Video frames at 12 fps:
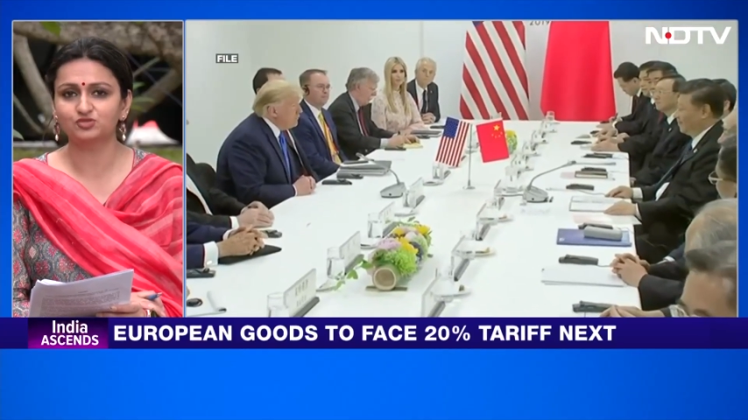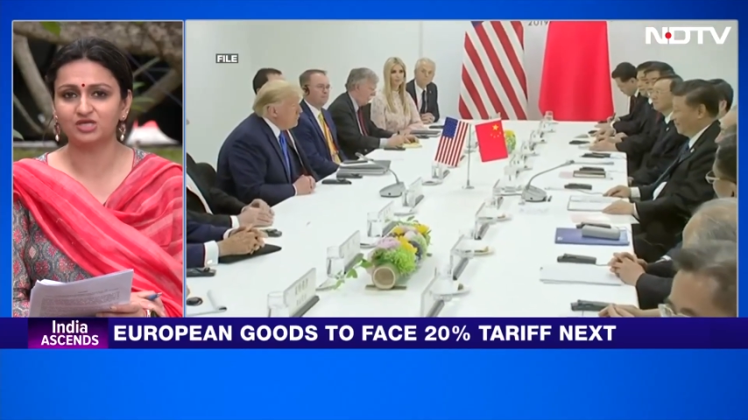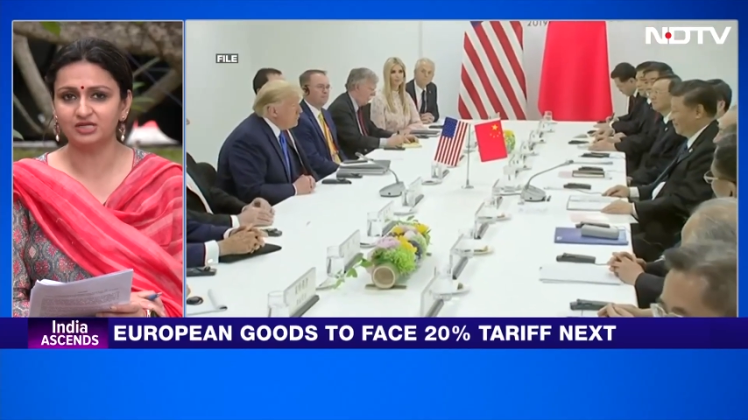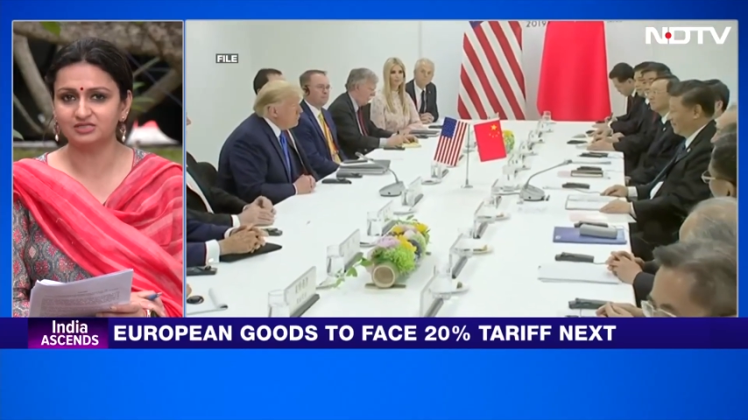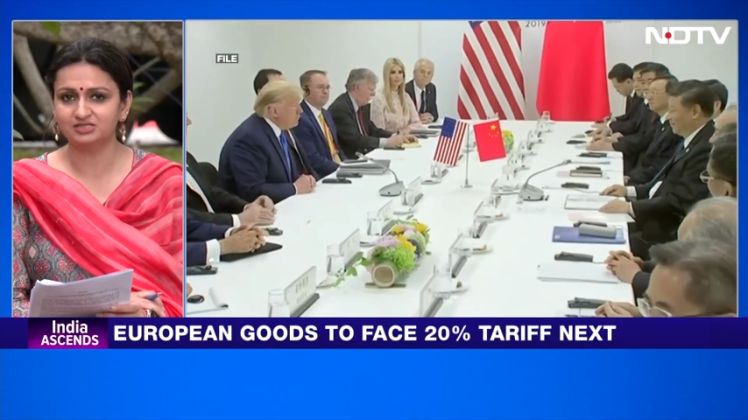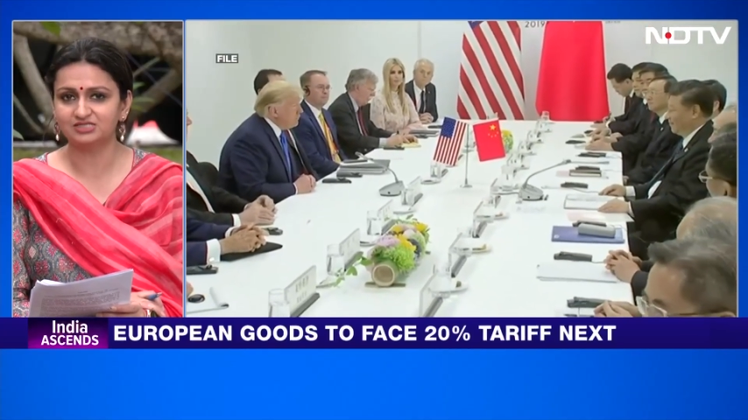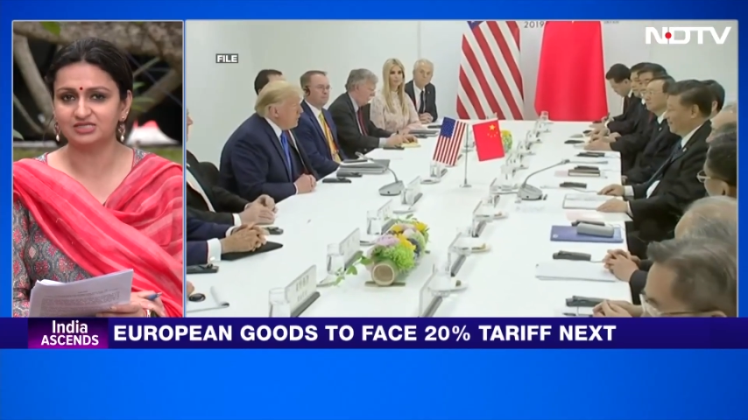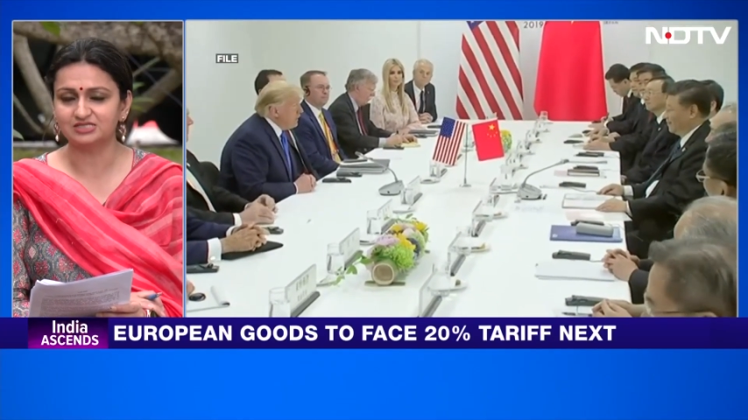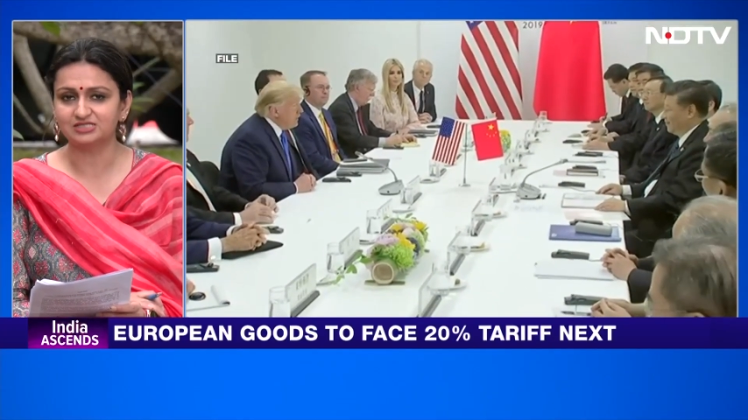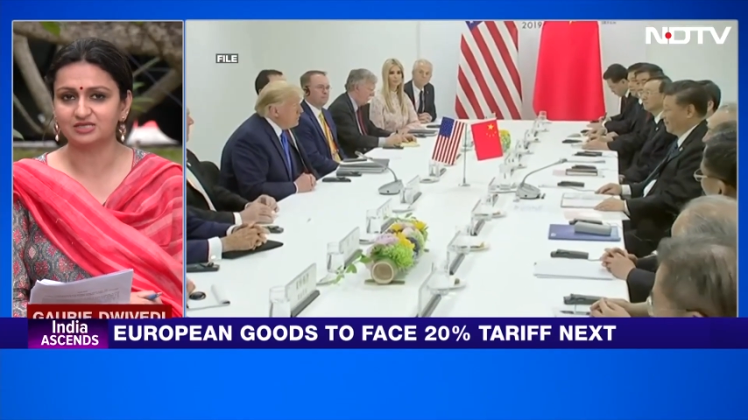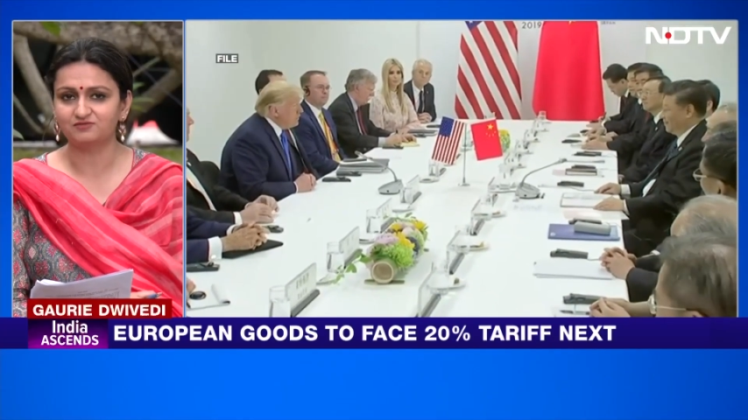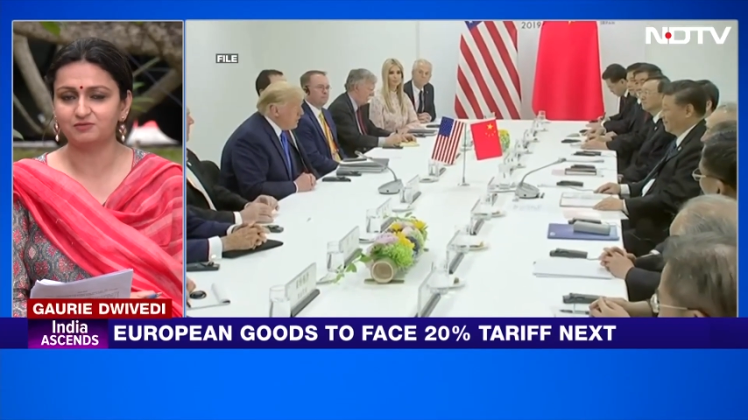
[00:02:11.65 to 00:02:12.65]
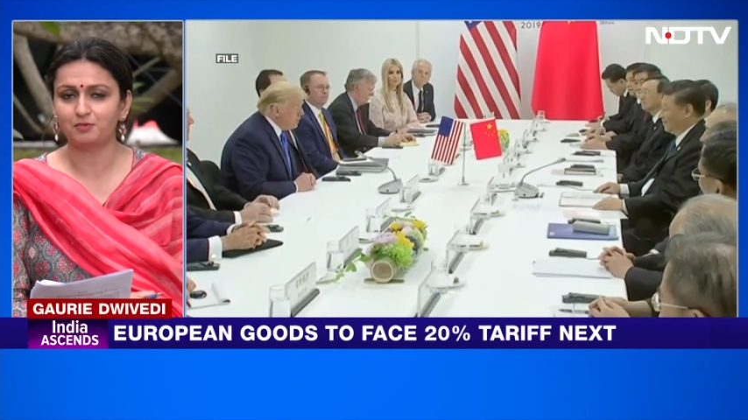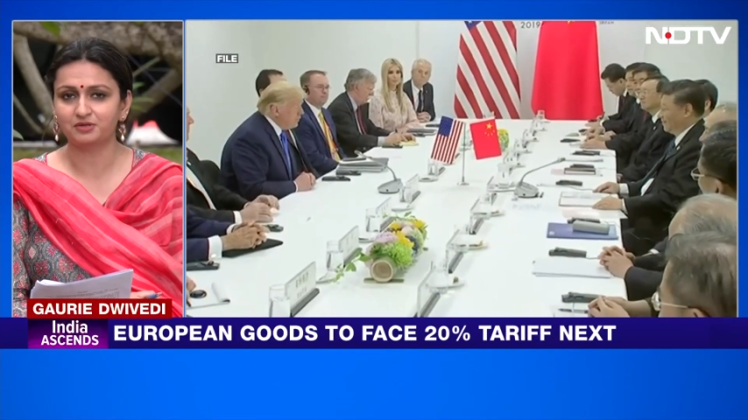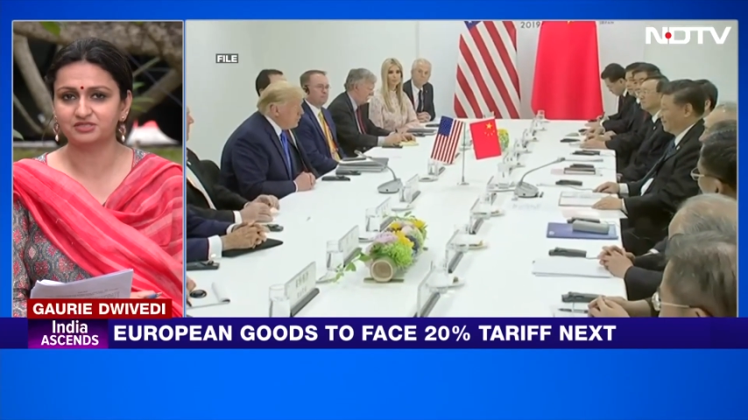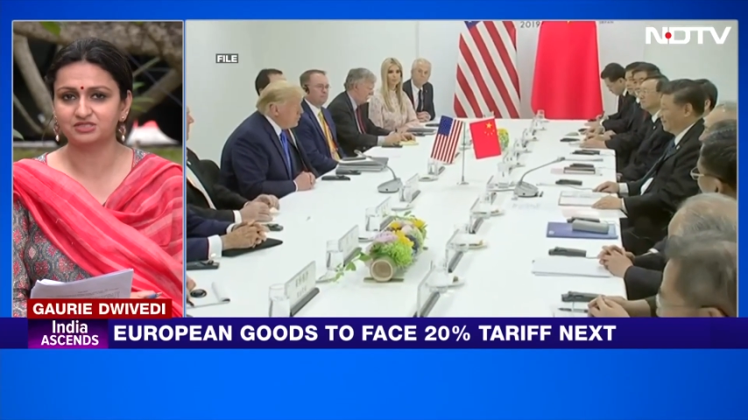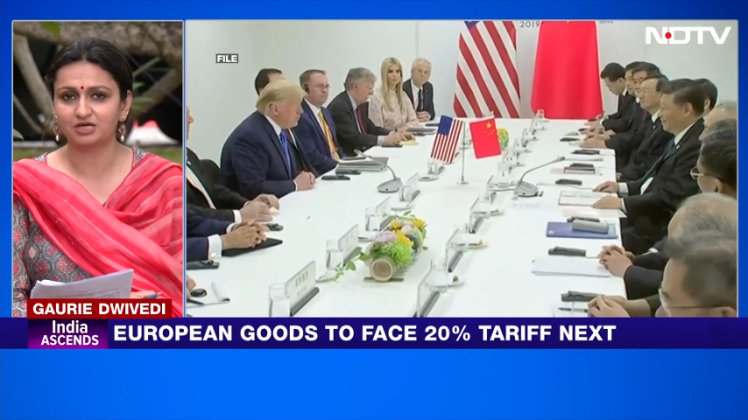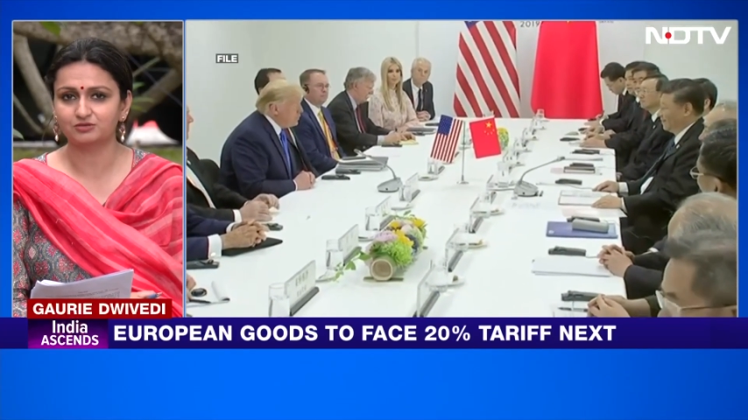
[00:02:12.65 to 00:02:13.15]
indices that we
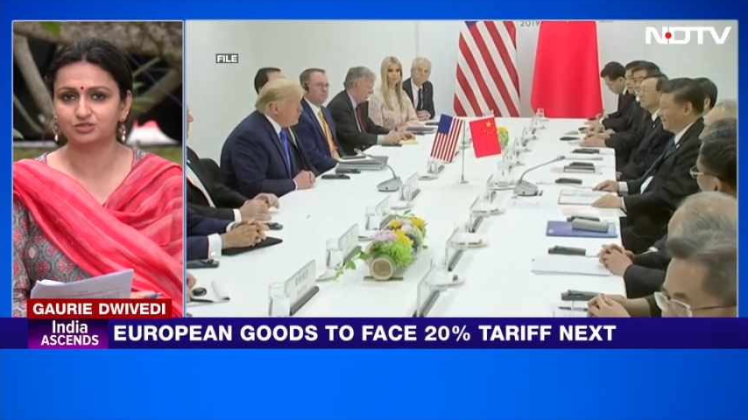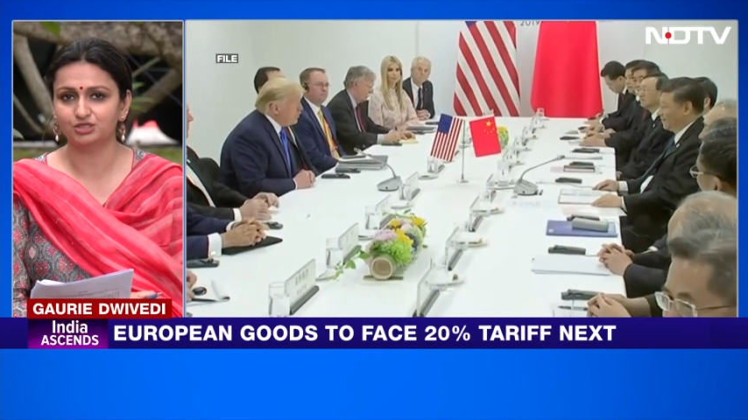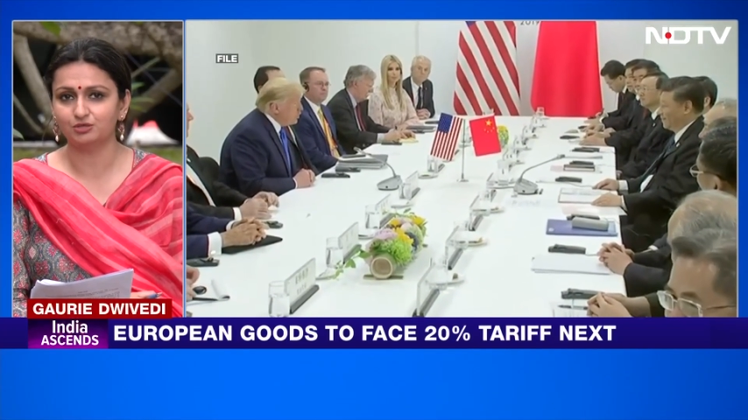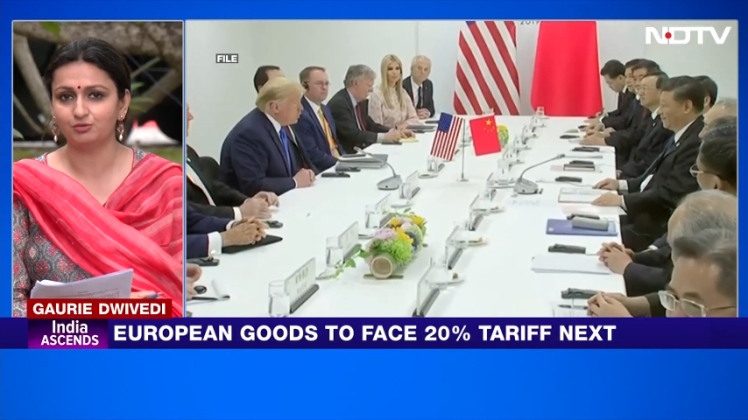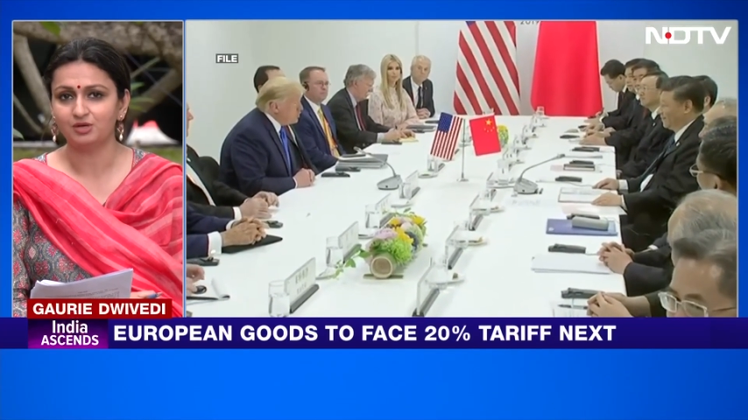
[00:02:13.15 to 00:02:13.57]
pointed out to you